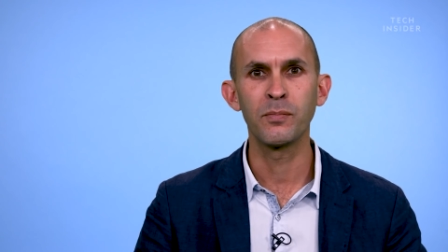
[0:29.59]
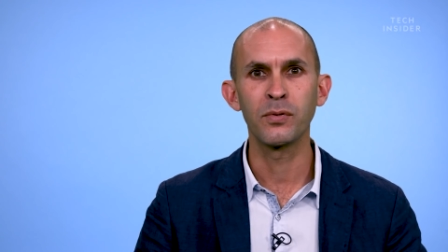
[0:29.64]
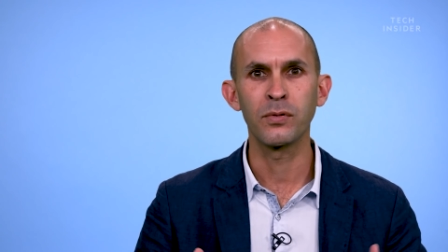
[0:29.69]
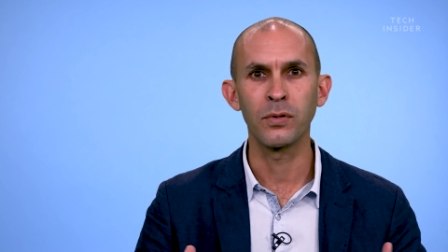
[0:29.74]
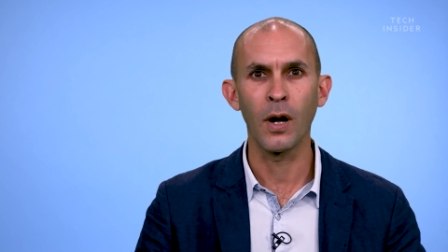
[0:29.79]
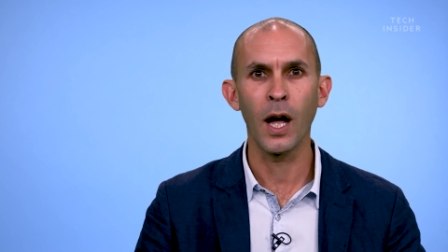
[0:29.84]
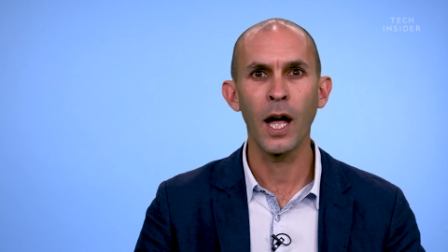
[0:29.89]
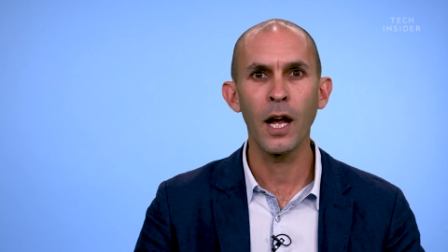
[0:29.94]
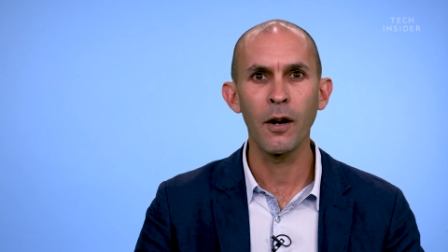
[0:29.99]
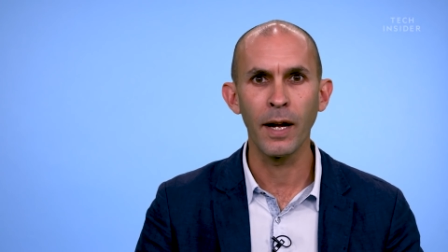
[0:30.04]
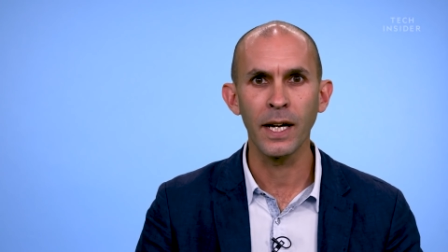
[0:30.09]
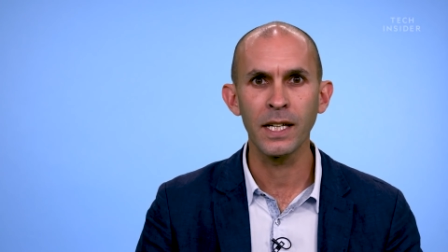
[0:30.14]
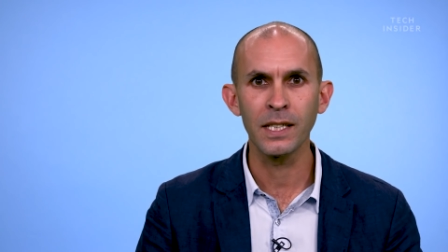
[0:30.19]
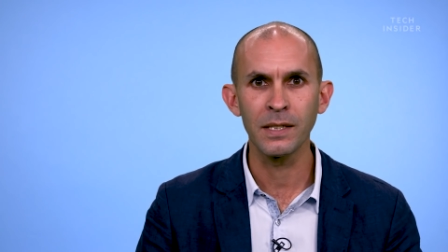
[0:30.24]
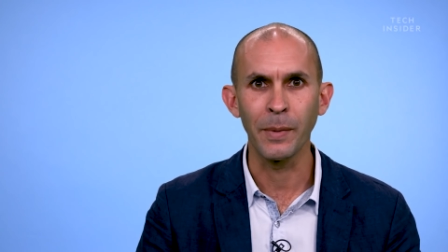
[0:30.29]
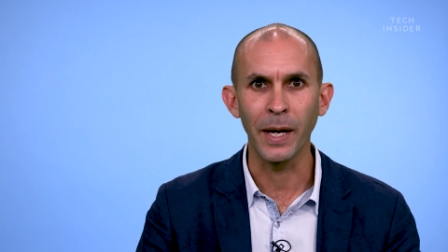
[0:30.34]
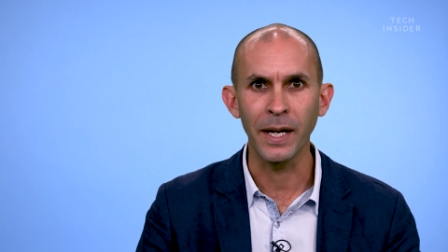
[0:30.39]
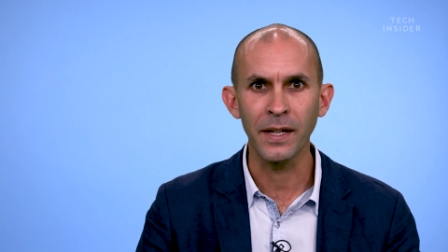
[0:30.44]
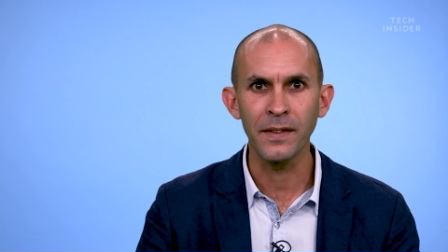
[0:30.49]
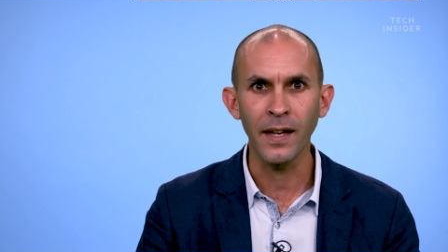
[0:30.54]
prior
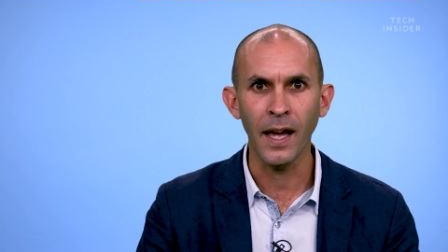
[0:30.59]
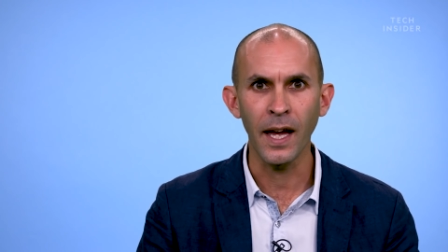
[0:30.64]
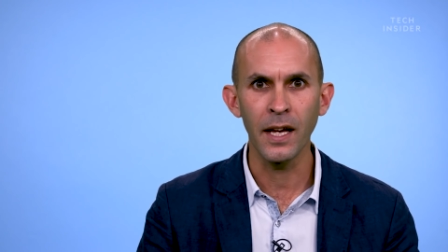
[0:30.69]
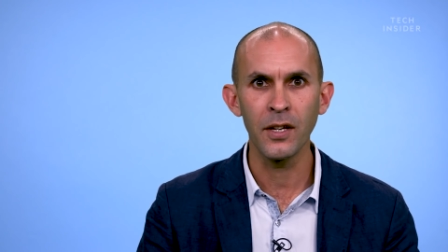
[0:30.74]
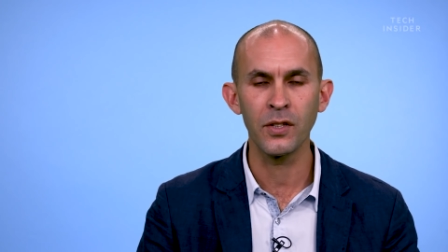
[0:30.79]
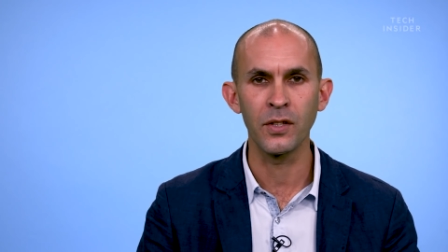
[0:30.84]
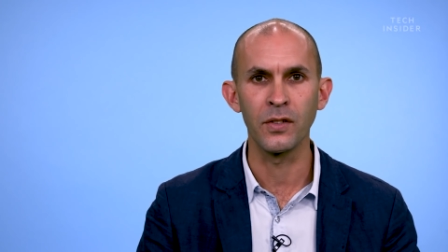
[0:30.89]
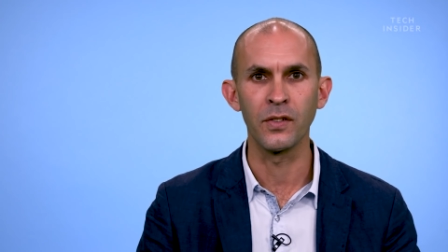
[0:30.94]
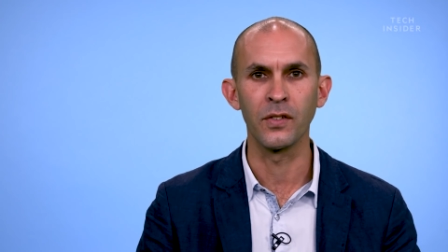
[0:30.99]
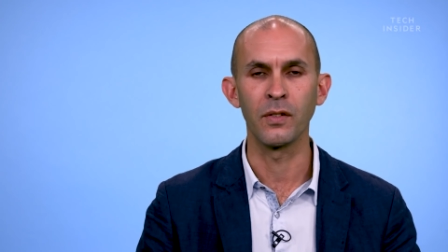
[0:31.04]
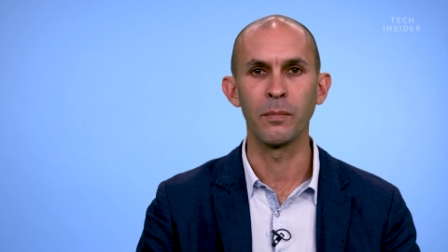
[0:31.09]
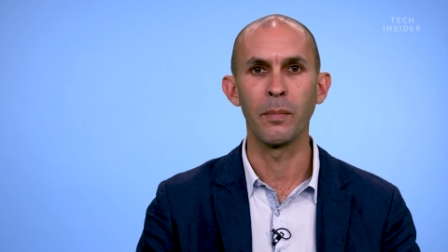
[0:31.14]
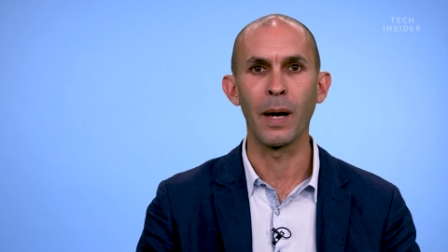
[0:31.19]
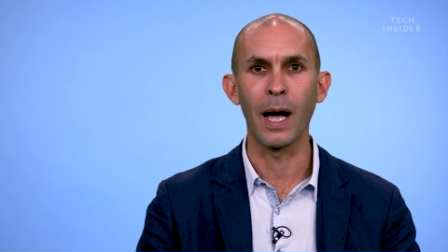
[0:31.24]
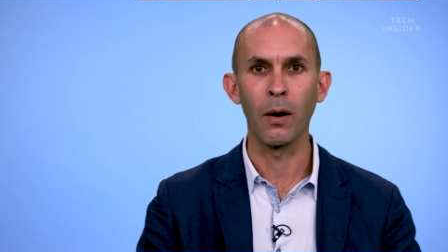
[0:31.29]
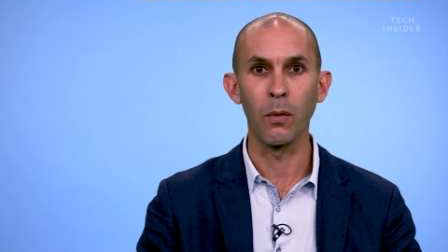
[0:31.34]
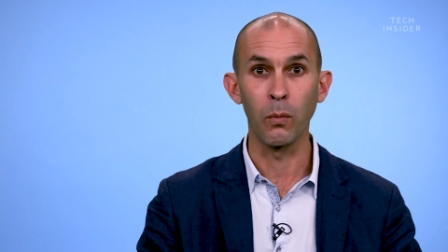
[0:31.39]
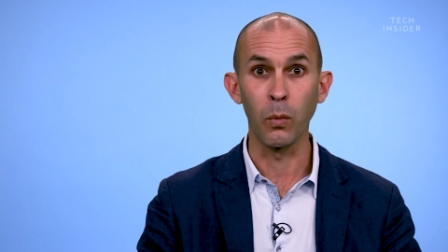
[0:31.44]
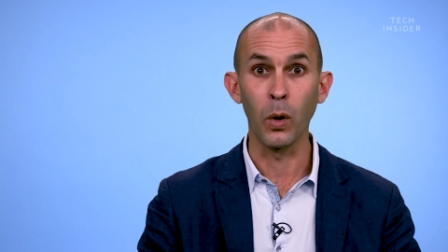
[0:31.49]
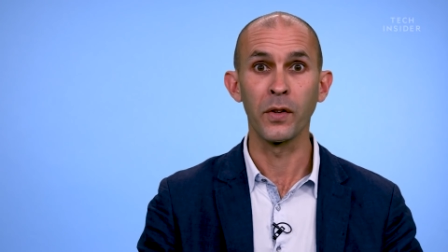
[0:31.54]
expectations
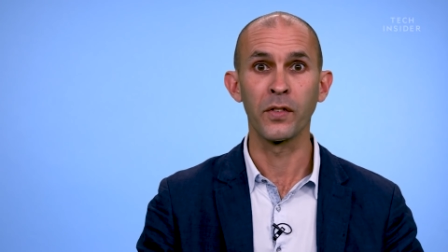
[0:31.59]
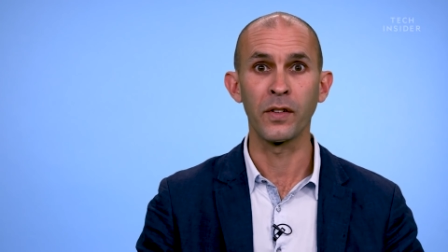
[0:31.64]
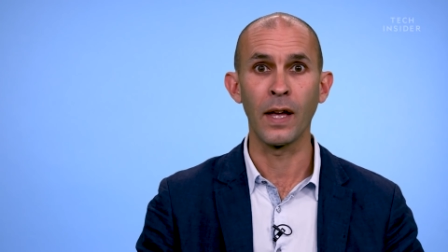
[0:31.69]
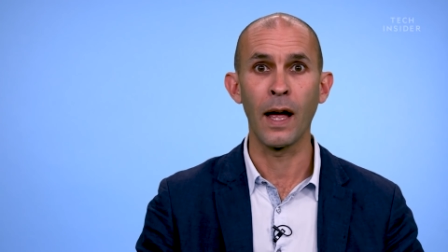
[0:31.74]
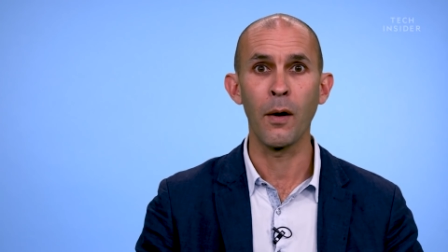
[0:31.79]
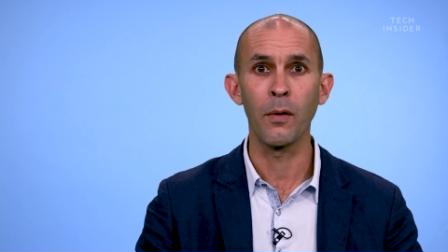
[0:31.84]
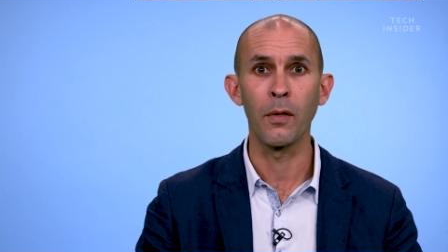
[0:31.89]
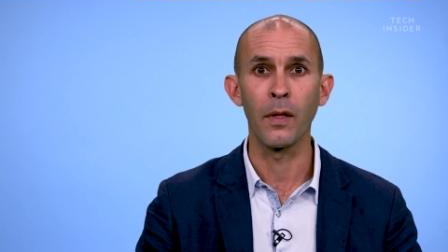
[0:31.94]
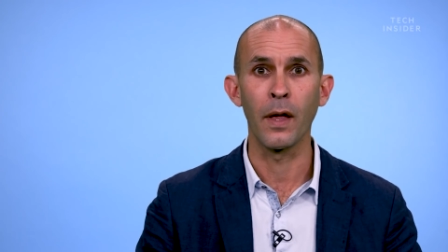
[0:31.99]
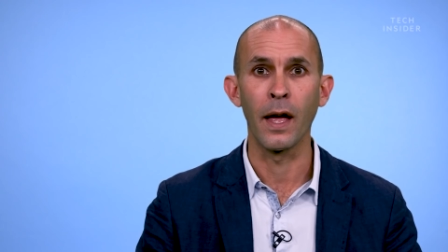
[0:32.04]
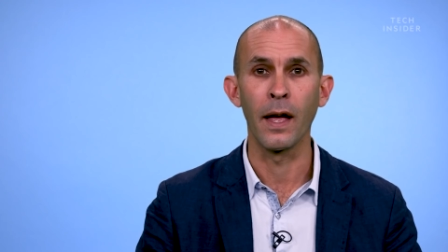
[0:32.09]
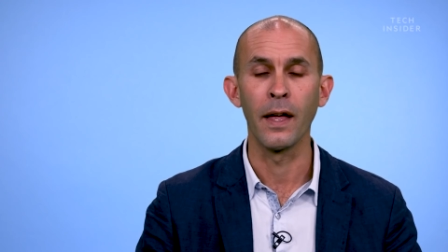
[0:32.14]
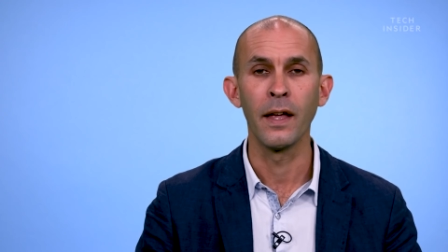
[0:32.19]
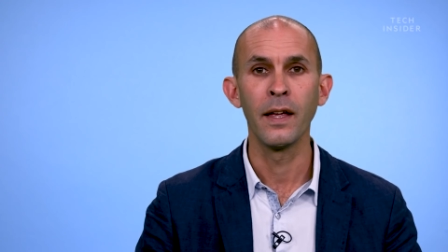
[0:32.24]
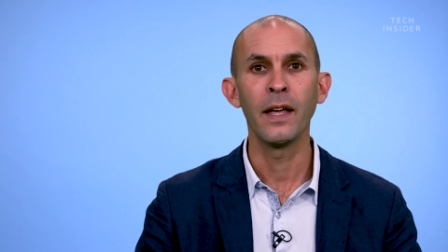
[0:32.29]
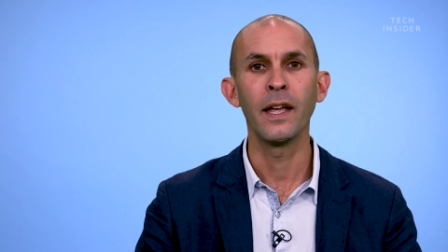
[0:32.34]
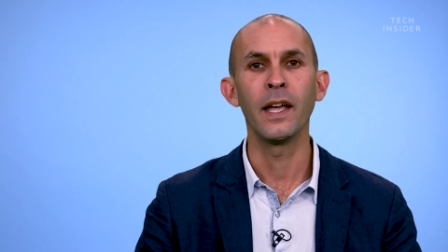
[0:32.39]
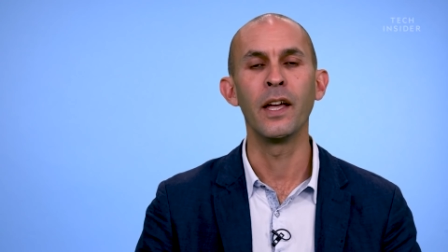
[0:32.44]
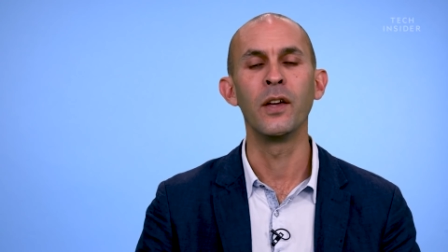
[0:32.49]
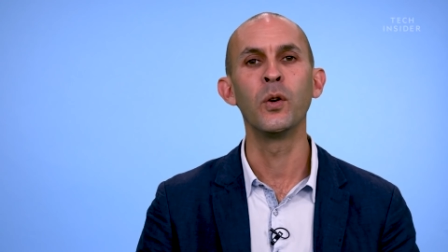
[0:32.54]
about what's out there
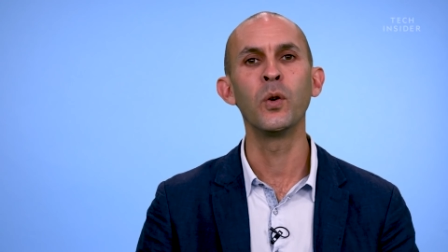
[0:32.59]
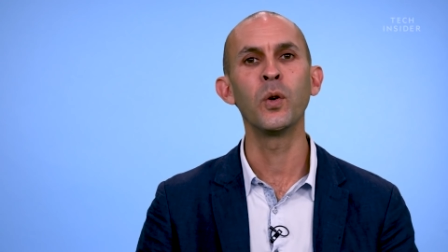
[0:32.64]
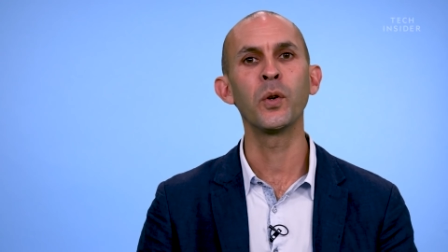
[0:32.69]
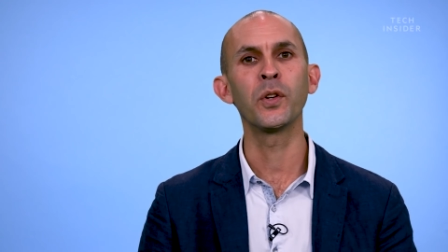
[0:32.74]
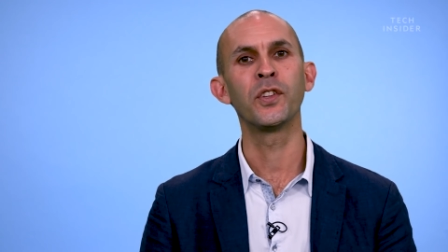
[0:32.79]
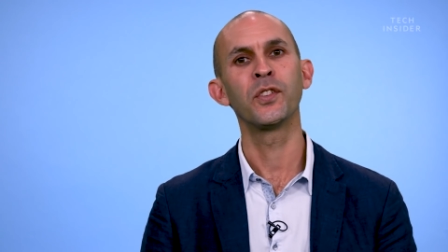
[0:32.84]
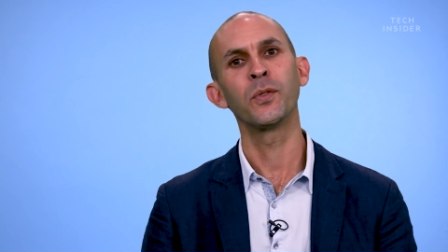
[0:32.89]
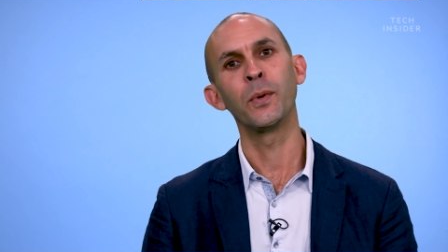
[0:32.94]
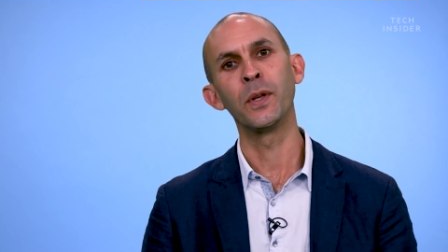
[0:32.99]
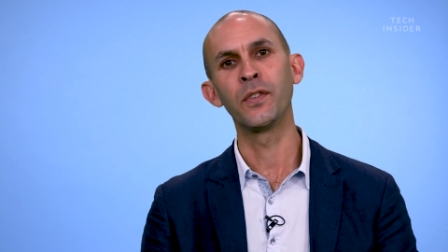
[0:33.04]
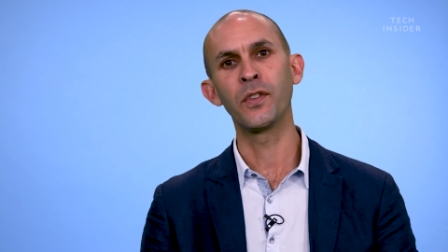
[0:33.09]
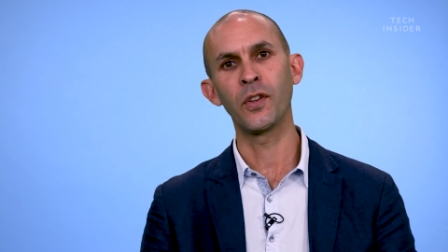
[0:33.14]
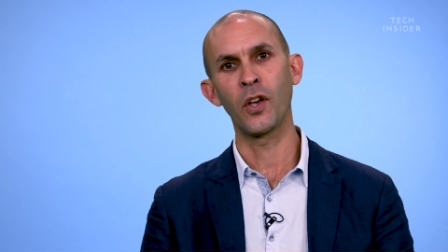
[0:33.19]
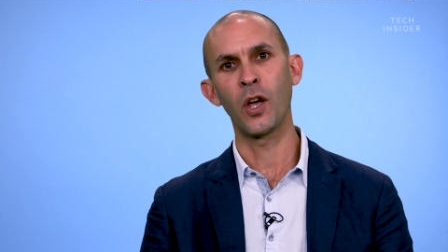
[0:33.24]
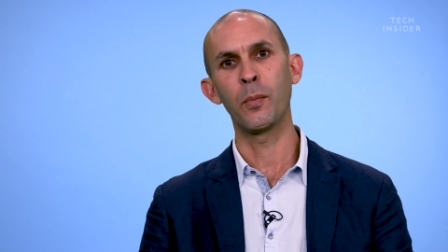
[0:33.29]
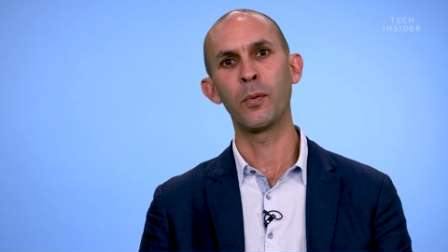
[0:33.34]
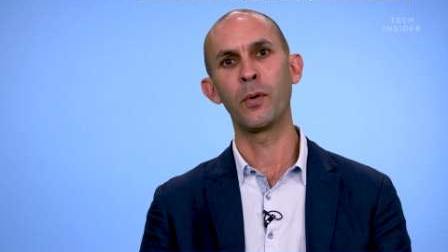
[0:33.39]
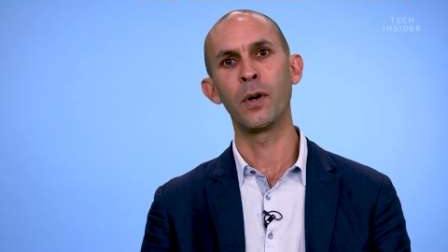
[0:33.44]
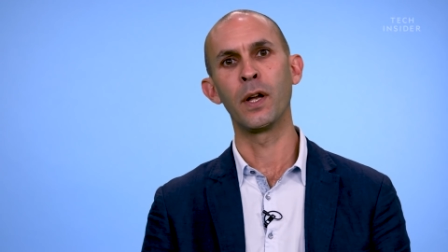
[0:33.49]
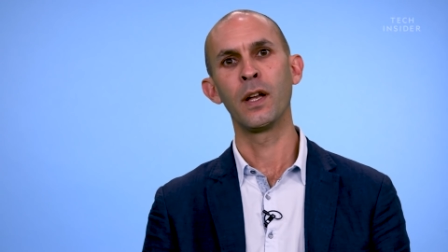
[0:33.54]
in order to
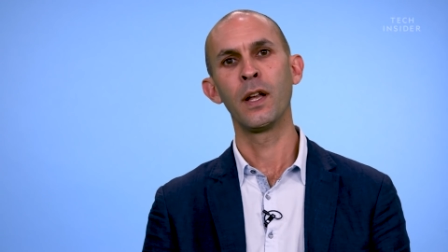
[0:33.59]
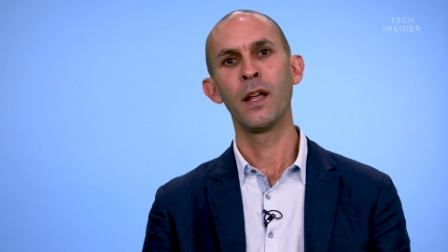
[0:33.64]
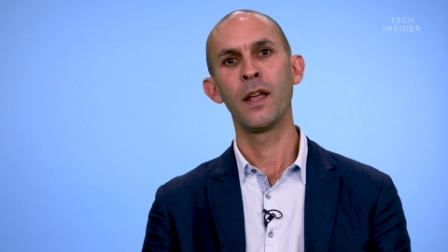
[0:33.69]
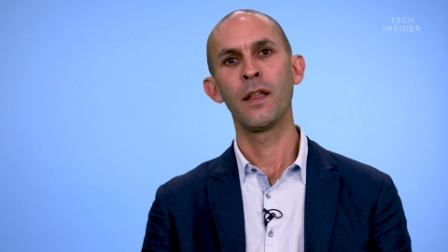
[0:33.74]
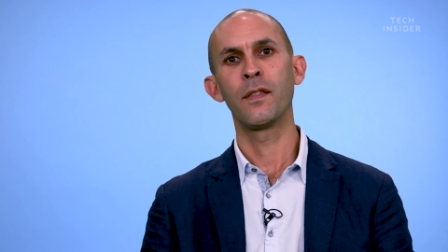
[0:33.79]
interpret